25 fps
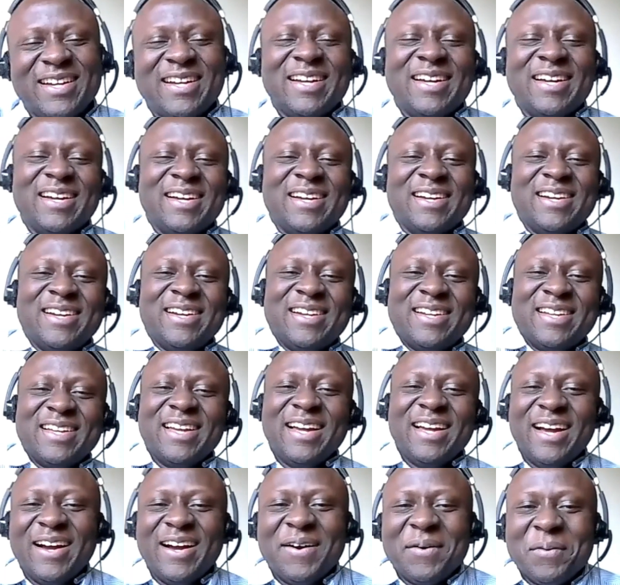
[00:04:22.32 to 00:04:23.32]
to read
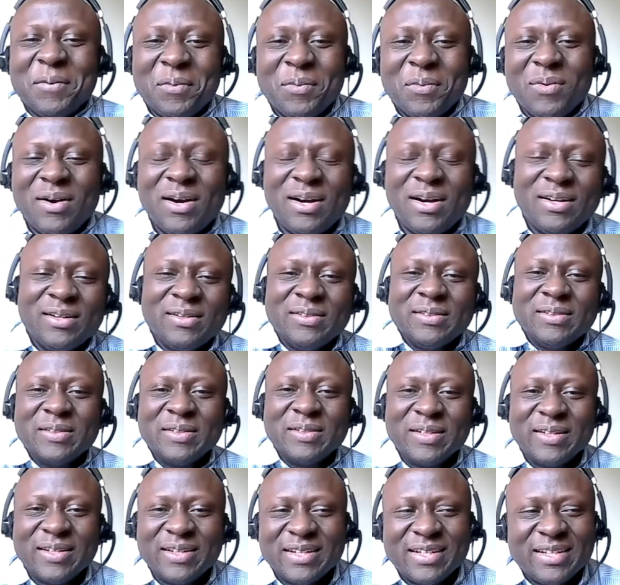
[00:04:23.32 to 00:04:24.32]
this book.
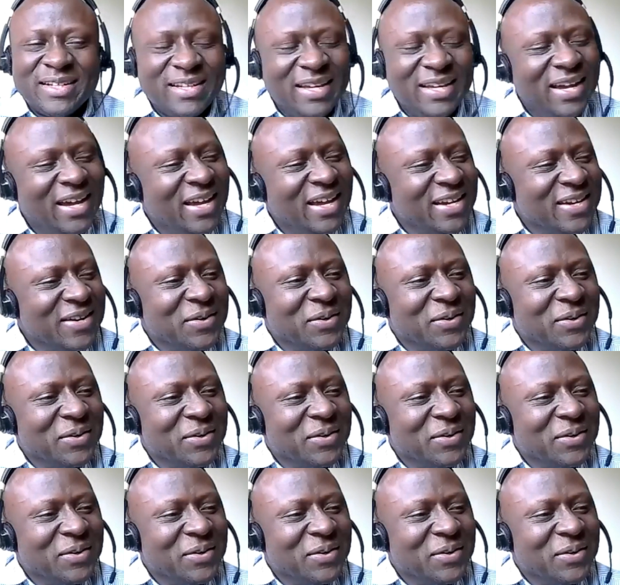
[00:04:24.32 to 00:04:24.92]
Yeah, because